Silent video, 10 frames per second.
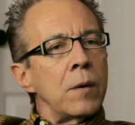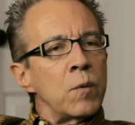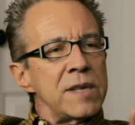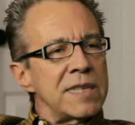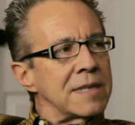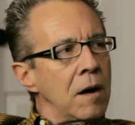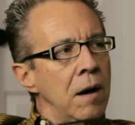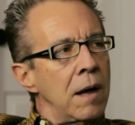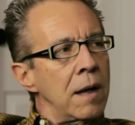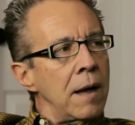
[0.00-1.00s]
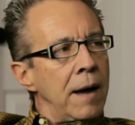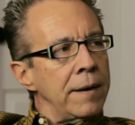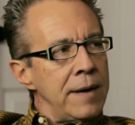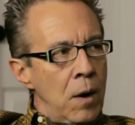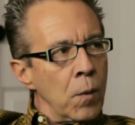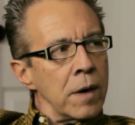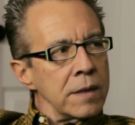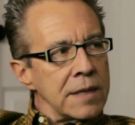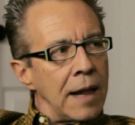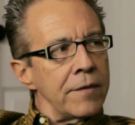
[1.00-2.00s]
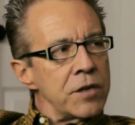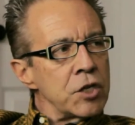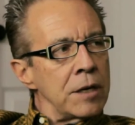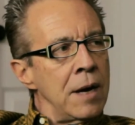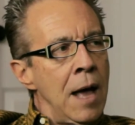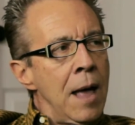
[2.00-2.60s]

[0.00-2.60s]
than we saw on network television,